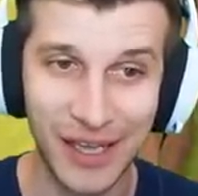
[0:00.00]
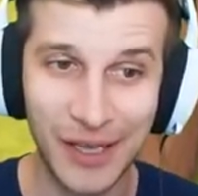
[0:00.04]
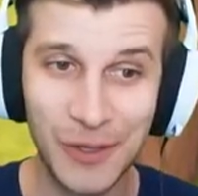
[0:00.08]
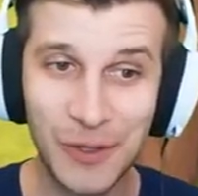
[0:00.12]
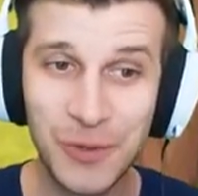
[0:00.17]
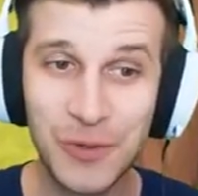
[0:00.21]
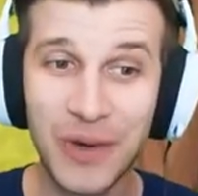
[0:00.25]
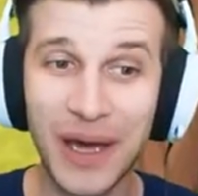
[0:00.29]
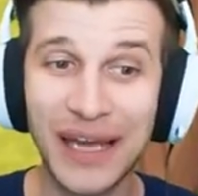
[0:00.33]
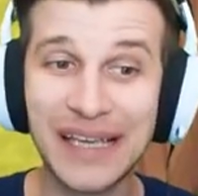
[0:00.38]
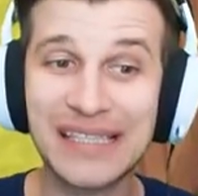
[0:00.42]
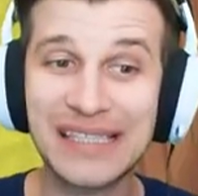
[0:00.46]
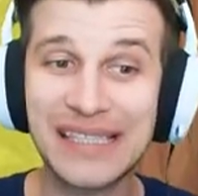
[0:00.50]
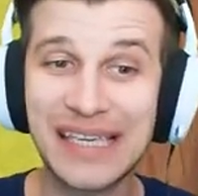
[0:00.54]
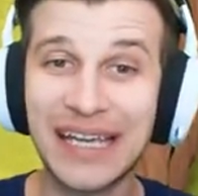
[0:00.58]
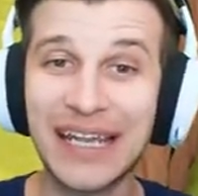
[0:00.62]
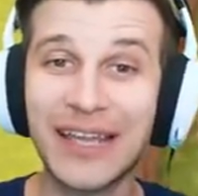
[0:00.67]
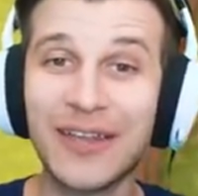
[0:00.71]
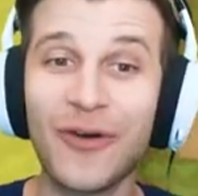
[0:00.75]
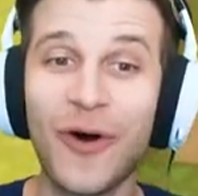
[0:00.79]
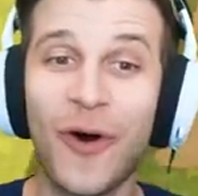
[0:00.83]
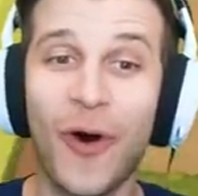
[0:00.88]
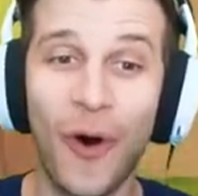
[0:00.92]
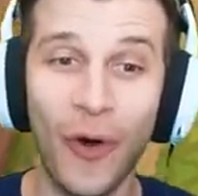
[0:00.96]
You guys get
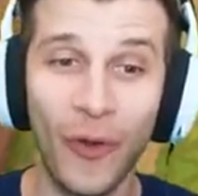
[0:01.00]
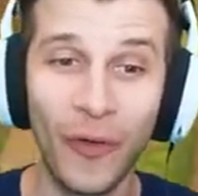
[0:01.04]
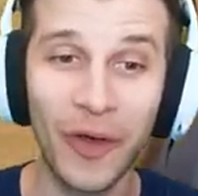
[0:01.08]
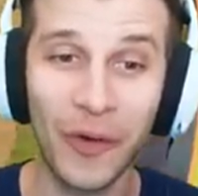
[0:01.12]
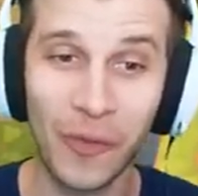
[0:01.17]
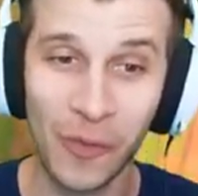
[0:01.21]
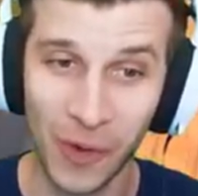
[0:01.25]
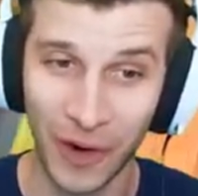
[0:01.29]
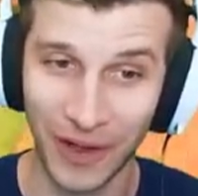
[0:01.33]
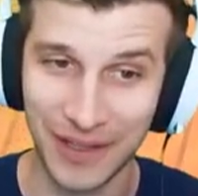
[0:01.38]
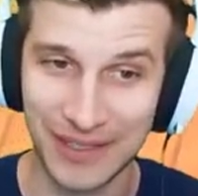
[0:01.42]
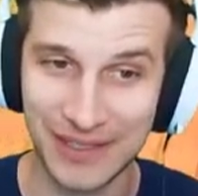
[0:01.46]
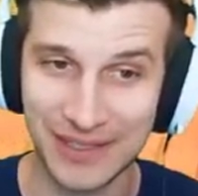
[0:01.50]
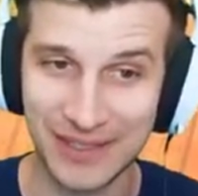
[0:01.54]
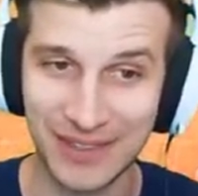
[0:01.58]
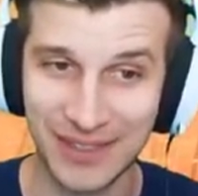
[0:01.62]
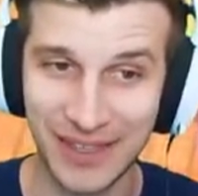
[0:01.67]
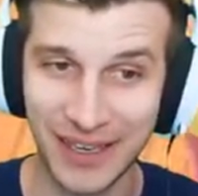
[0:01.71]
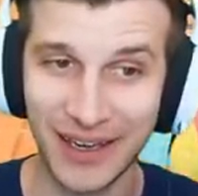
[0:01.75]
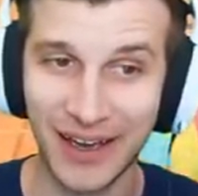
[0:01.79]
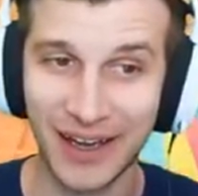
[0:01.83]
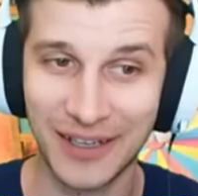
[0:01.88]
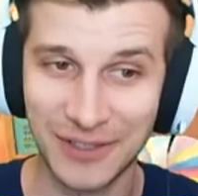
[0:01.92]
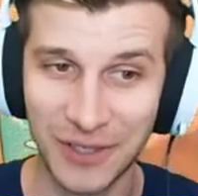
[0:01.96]
it all at once. It's
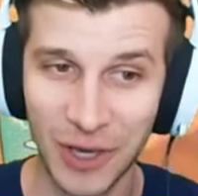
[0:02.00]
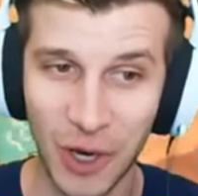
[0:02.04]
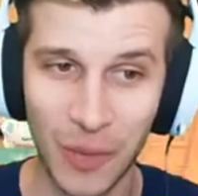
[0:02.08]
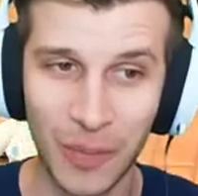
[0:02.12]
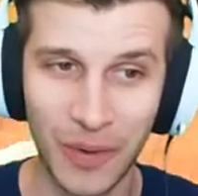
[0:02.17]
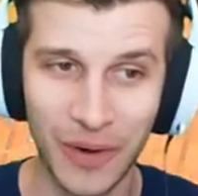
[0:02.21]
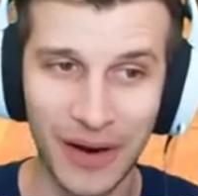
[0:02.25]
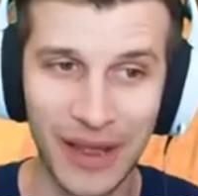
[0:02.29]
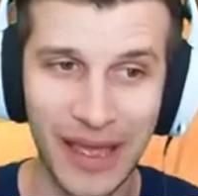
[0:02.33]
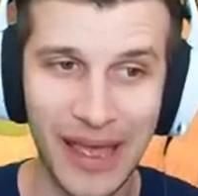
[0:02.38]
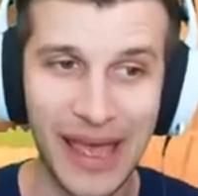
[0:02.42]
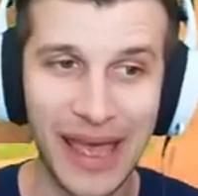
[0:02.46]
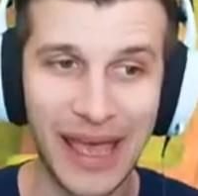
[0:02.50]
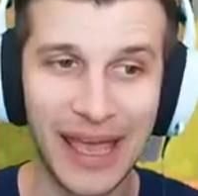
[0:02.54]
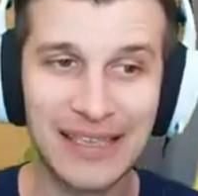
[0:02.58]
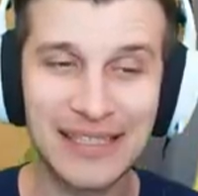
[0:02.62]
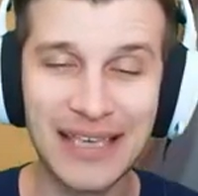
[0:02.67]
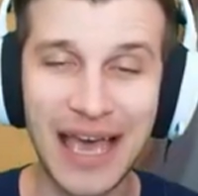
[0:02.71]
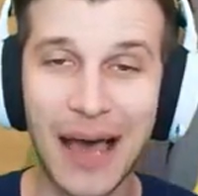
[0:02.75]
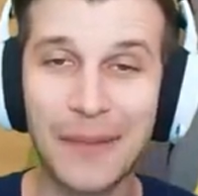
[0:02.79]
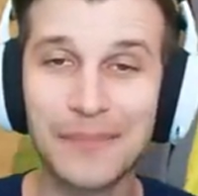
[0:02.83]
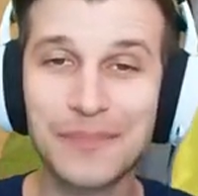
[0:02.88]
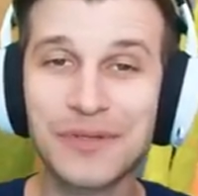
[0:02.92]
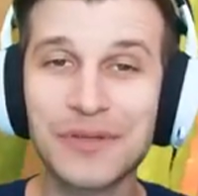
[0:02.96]
like October is
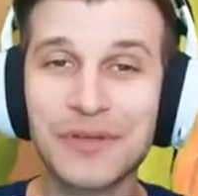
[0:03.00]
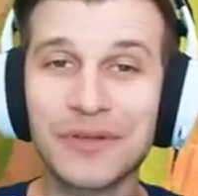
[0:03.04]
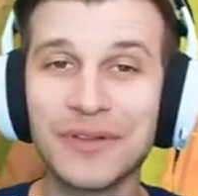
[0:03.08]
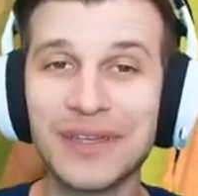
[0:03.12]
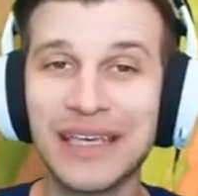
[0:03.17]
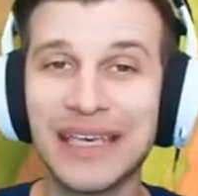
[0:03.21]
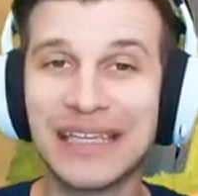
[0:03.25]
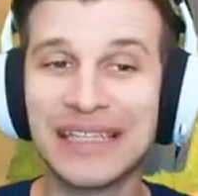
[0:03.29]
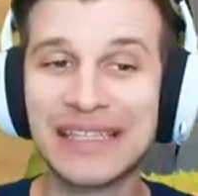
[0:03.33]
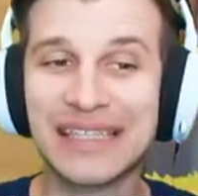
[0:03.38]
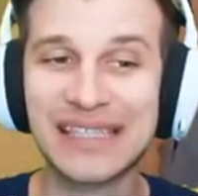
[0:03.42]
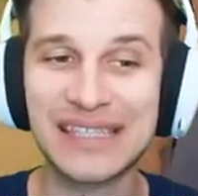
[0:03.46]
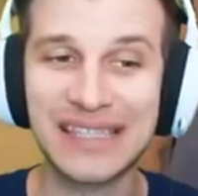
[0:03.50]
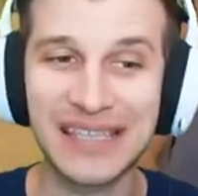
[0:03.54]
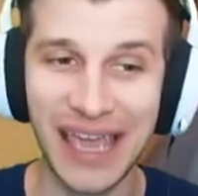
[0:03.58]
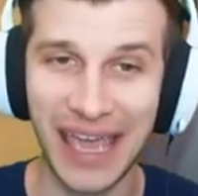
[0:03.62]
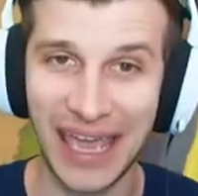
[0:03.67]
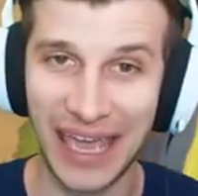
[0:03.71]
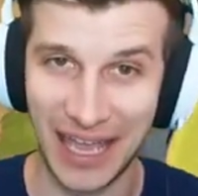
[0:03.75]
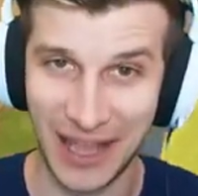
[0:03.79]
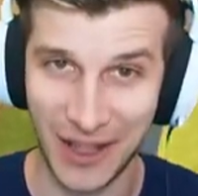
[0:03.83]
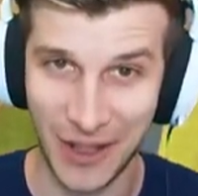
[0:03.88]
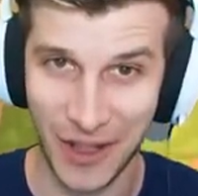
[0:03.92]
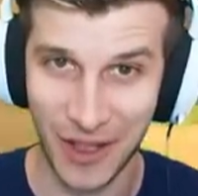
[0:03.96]
absolutely
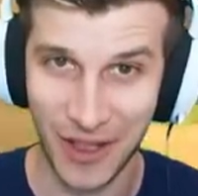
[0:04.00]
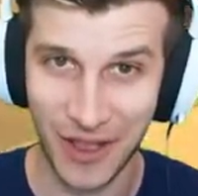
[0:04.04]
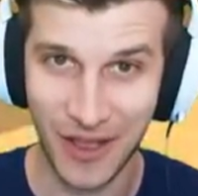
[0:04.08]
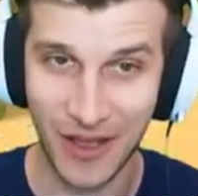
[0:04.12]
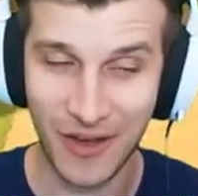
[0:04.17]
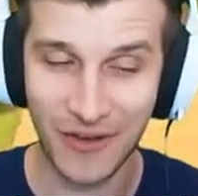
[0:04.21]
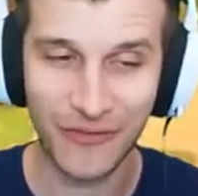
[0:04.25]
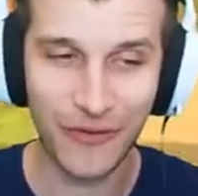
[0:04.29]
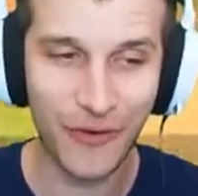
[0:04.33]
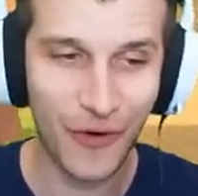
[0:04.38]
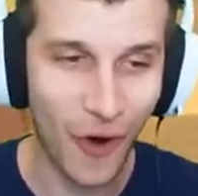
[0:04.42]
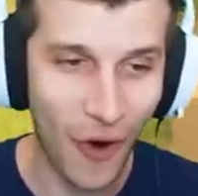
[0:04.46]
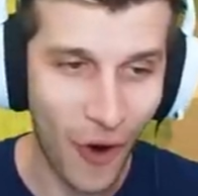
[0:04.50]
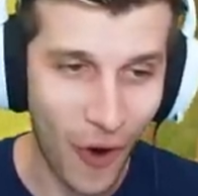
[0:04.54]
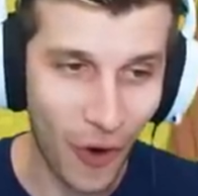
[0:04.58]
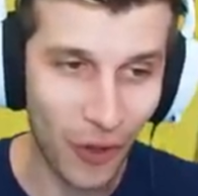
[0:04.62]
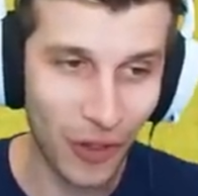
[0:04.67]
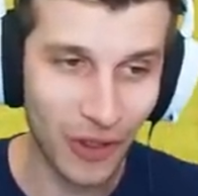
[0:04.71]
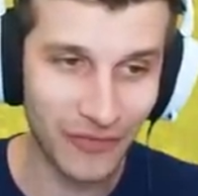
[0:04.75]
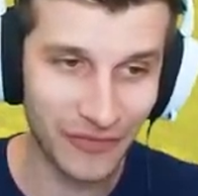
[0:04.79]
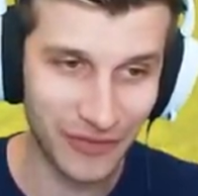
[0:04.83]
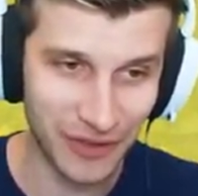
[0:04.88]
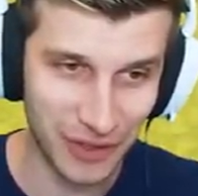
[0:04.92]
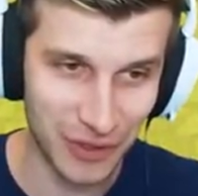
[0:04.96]
insane for
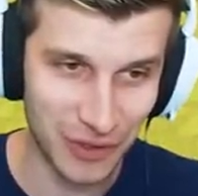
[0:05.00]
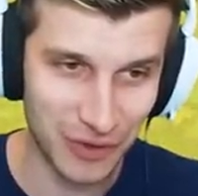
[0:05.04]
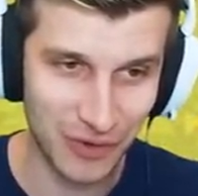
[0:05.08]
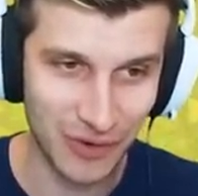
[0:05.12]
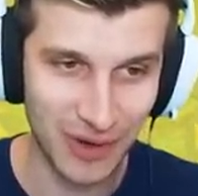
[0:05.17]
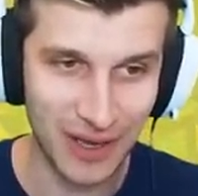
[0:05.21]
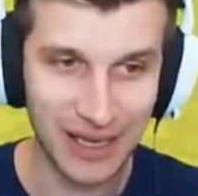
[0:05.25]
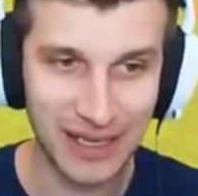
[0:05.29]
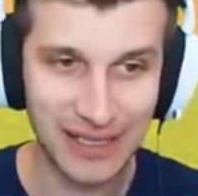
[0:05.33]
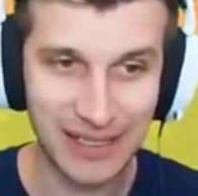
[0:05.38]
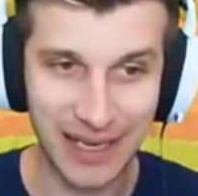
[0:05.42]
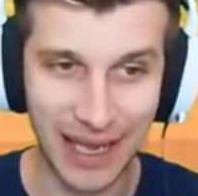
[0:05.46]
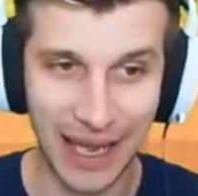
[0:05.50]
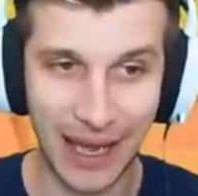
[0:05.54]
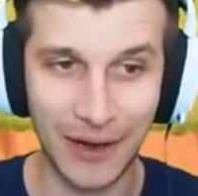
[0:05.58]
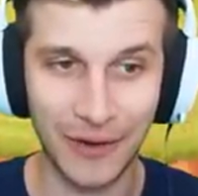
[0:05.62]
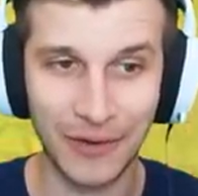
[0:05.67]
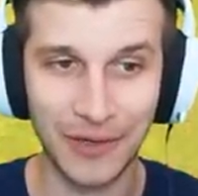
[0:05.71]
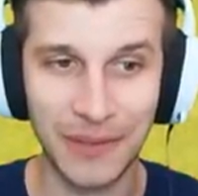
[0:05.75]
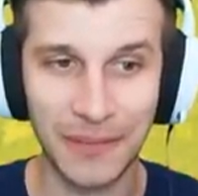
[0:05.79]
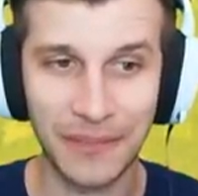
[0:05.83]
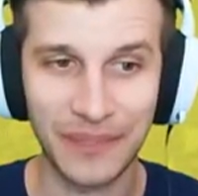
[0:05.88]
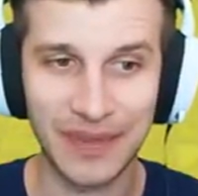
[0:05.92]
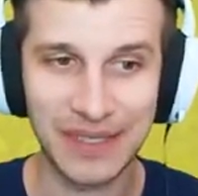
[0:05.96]
all of you
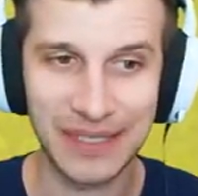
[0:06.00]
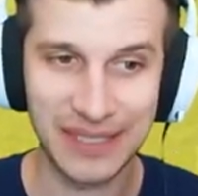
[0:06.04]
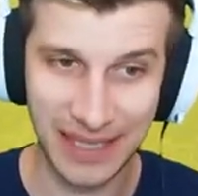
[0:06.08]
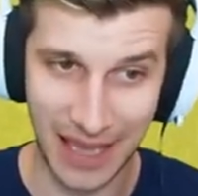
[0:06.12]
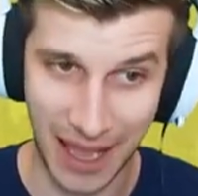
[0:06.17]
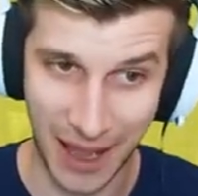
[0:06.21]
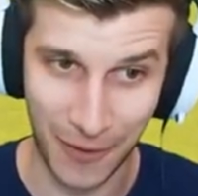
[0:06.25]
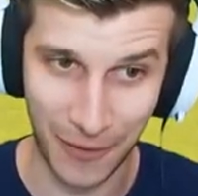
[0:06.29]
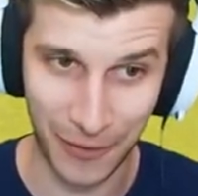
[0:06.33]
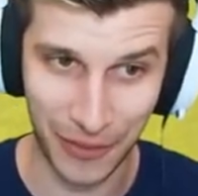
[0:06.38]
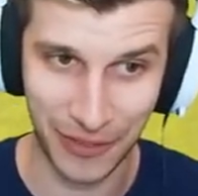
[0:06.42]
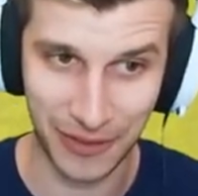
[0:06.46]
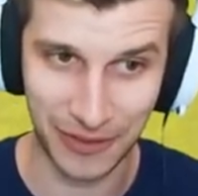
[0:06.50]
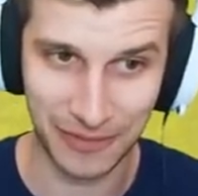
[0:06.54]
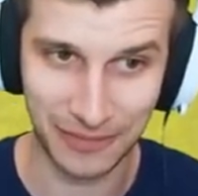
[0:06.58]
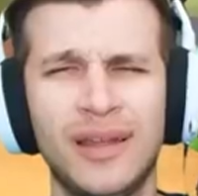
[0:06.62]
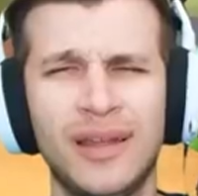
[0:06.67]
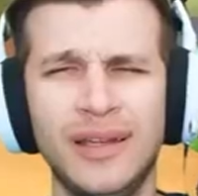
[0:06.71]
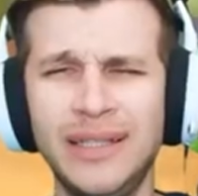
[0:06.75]
down south.